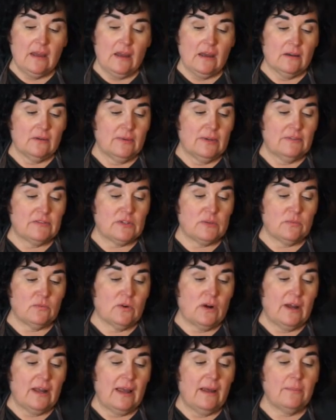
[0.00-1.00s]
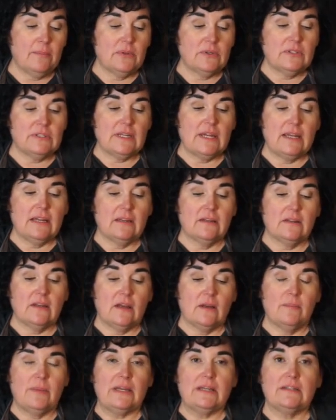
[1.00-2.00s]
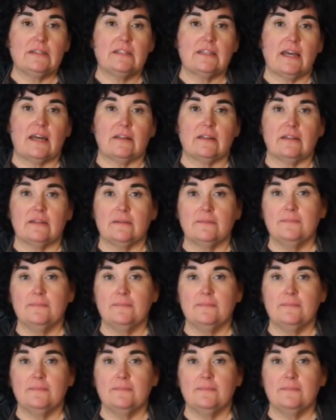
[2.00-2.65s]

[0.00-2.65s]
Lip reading: We have some raw apples and a bag salad.